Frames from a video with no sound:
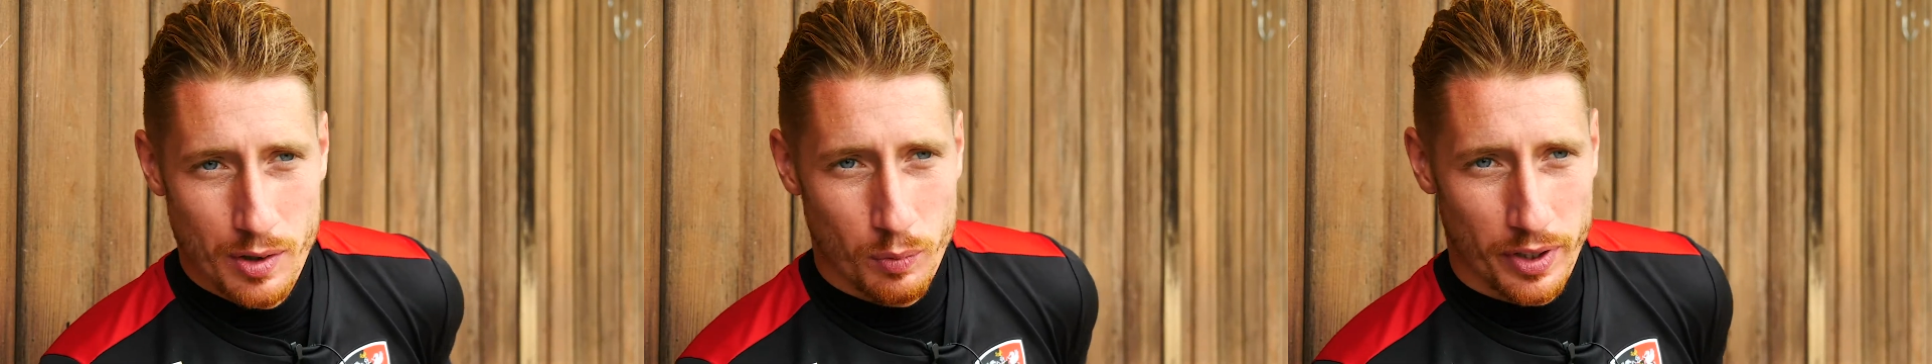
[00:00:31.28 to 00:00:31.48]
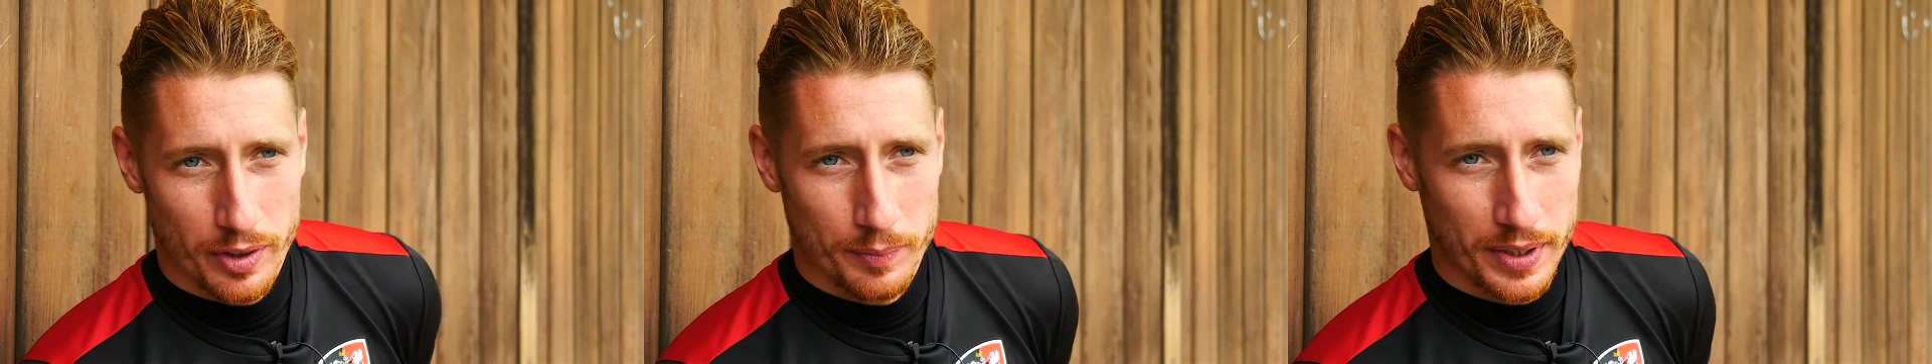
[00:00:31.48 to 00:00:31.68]

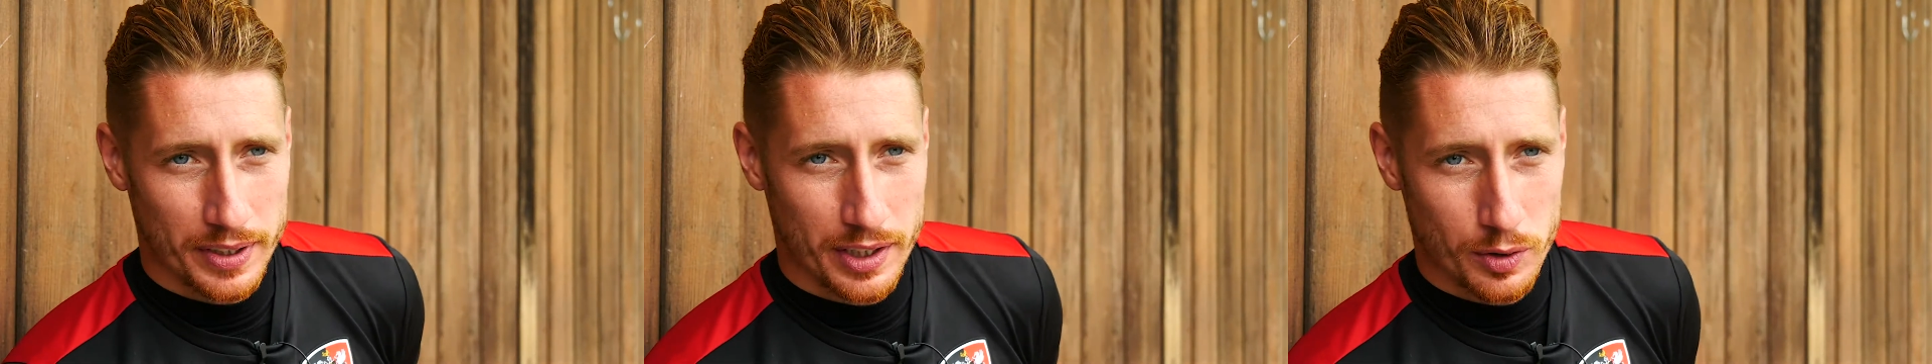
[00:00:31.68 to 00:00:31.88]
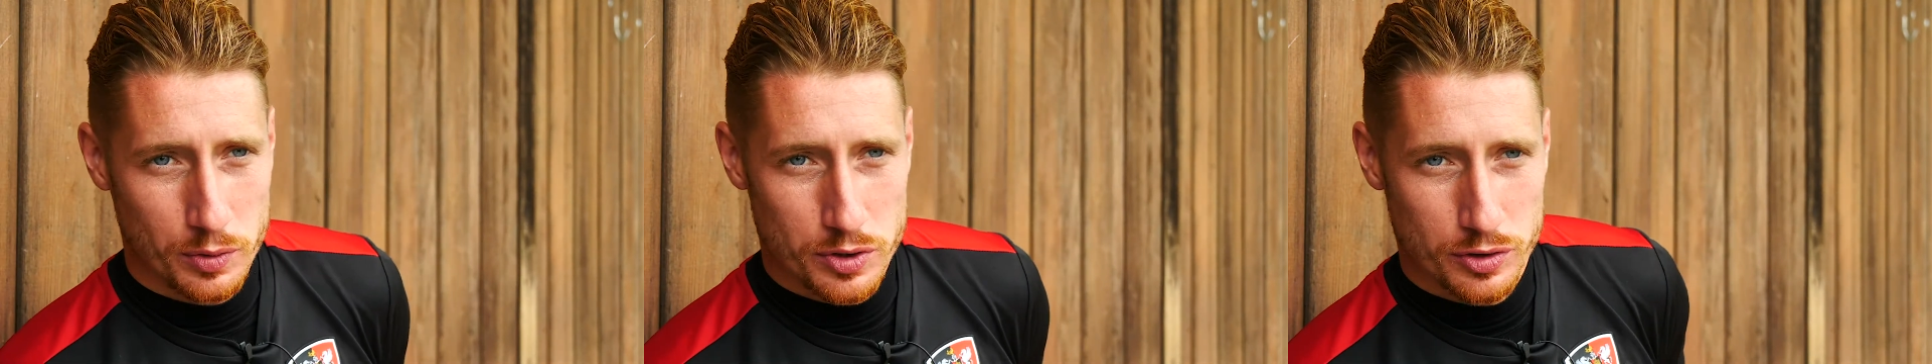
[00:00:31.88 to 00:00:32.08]
one of my
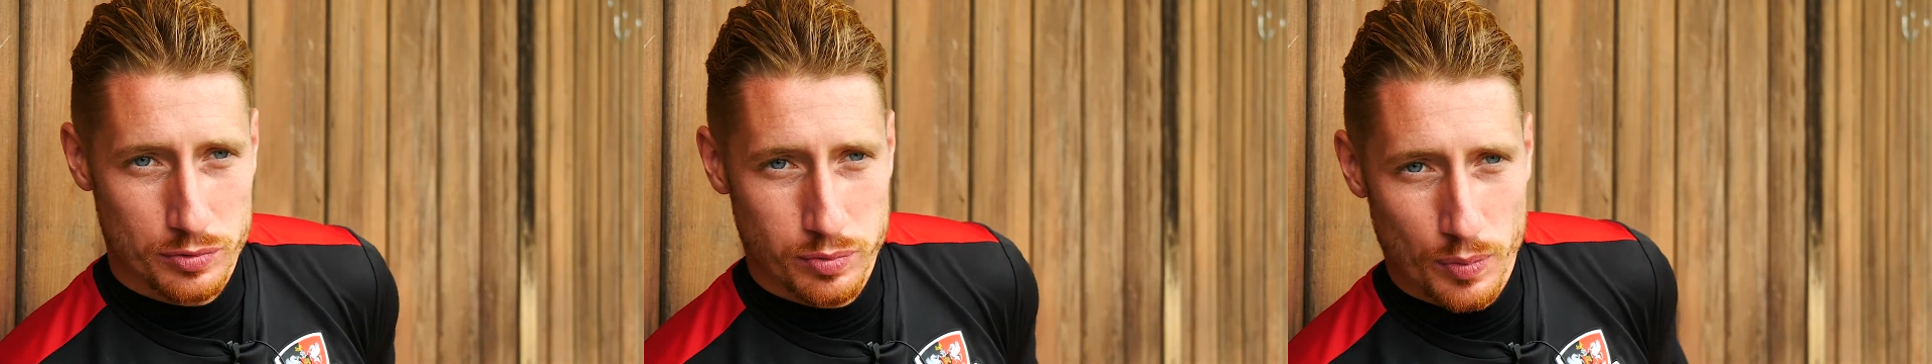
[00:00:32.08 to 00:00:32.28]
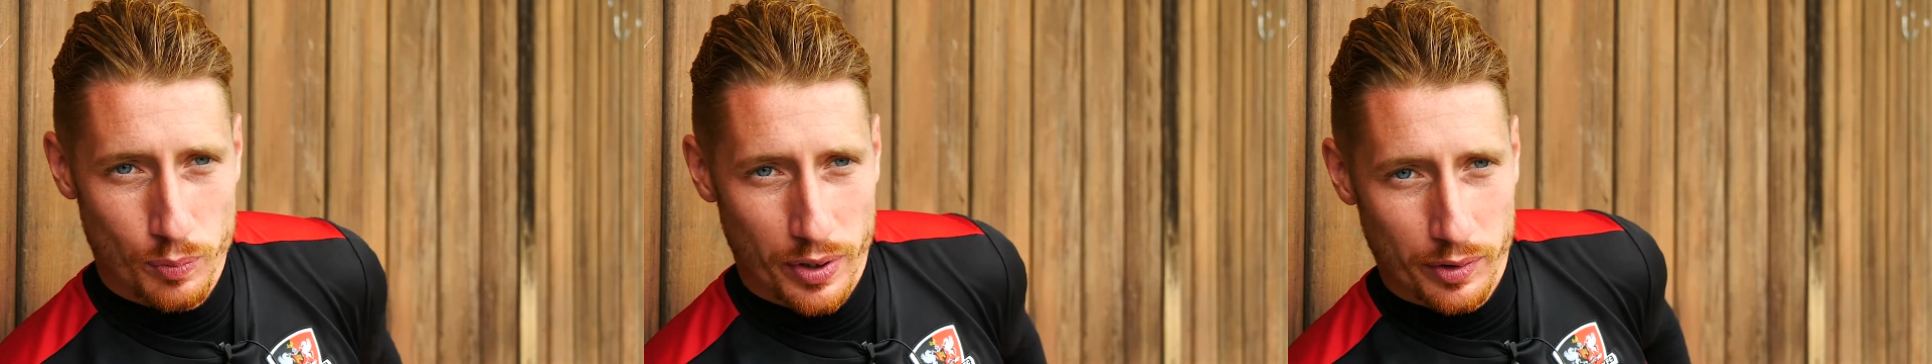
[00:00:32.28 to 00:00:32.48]
coaches
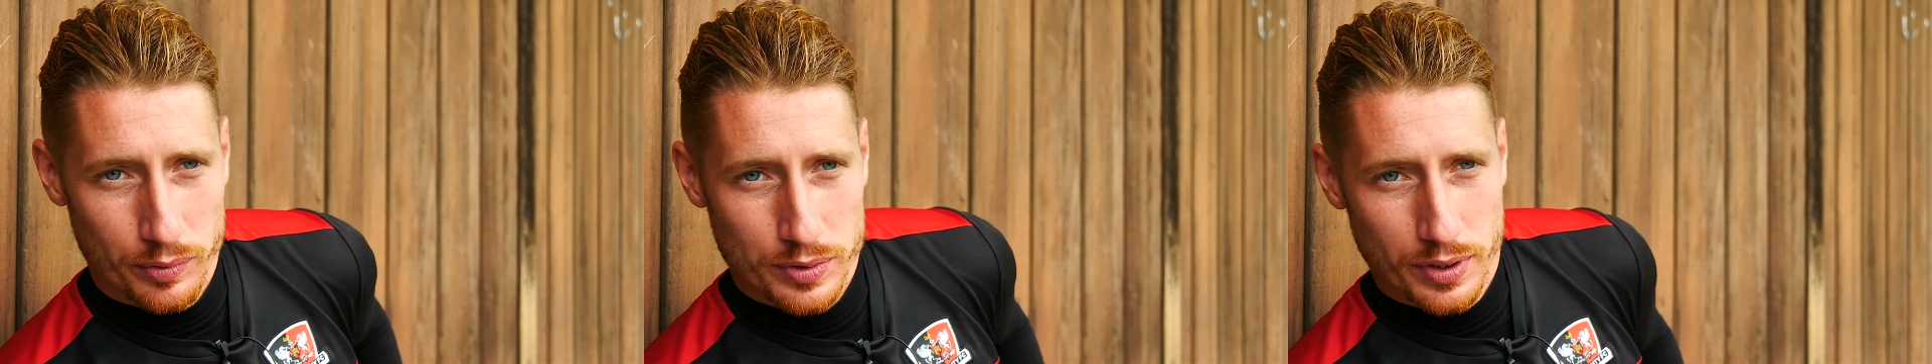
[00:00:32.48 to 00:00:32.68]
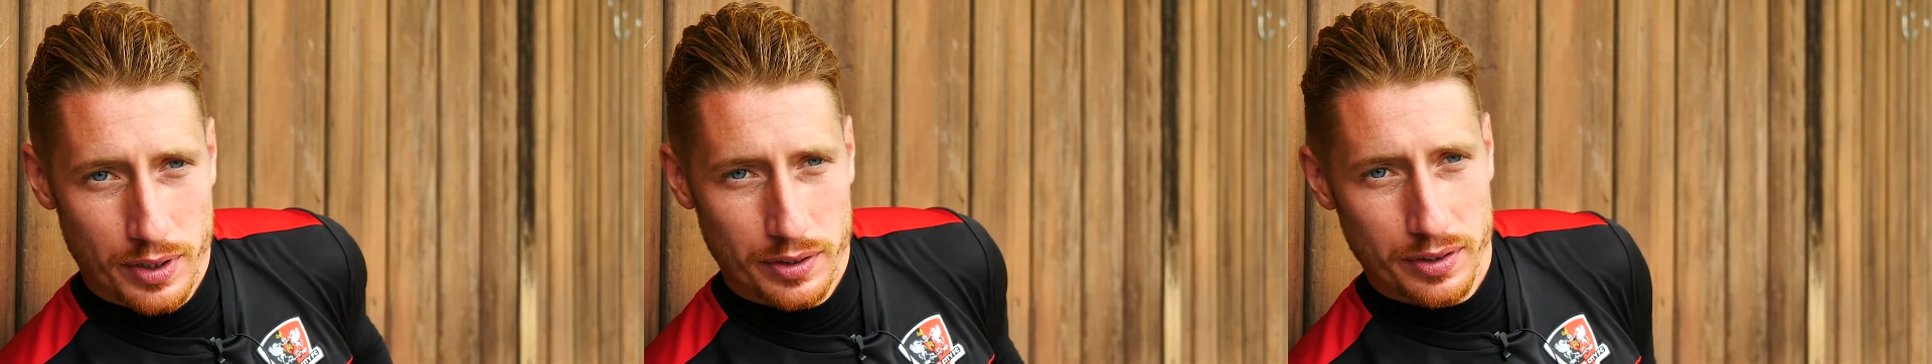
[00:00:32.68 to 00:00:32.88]
when I
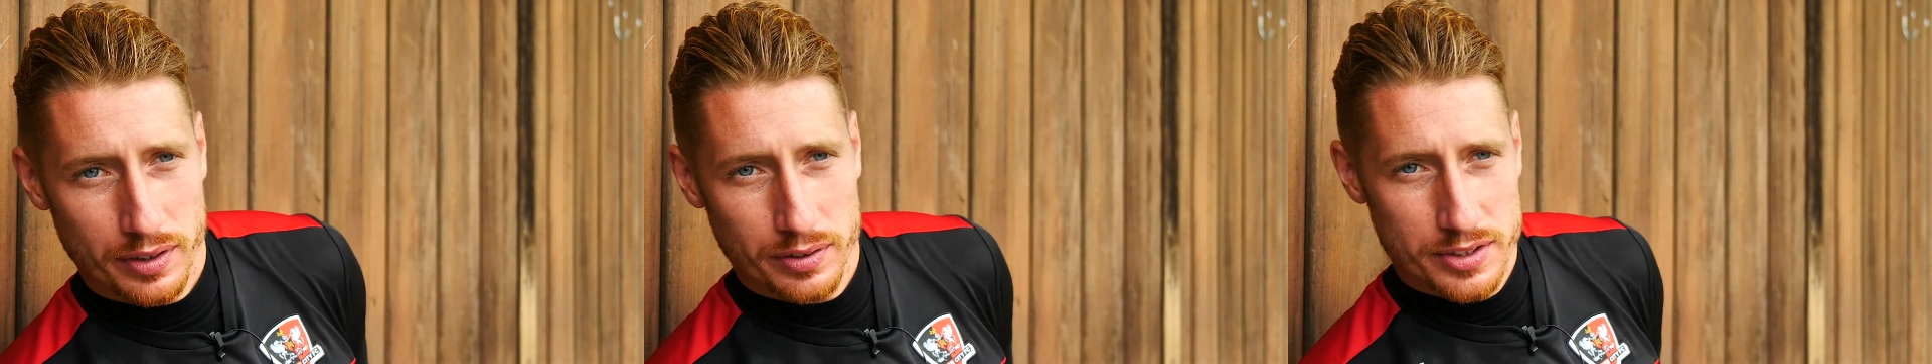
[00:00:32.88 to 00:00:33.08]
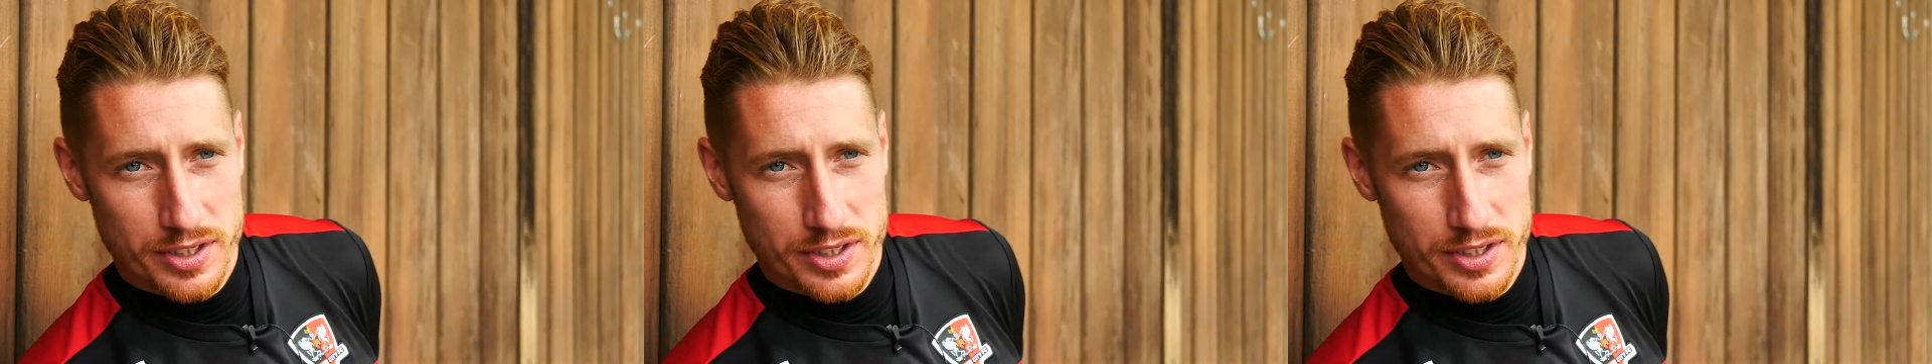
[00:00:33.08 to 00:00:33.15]
was younger